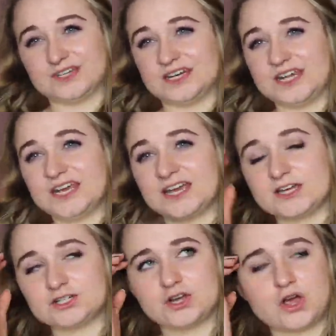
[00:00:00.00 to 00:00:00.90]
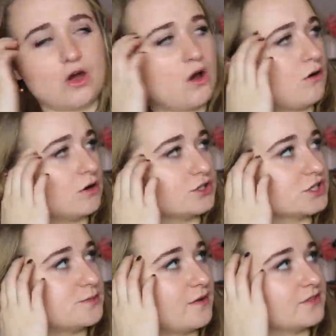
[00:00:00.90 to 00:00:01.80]
the knee-ish or
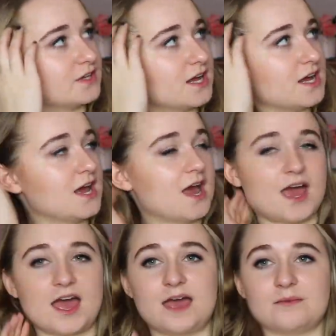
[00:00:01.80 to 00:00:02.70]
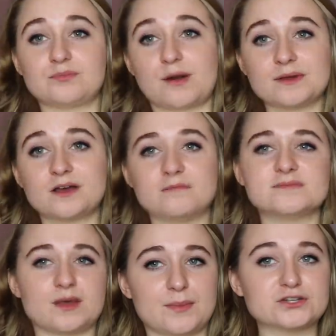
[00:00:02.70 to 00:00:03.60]
just above the knee and um, probably
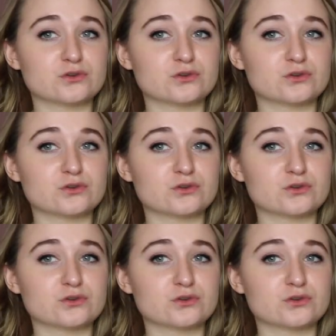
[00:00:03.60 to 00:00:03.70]
comes a bit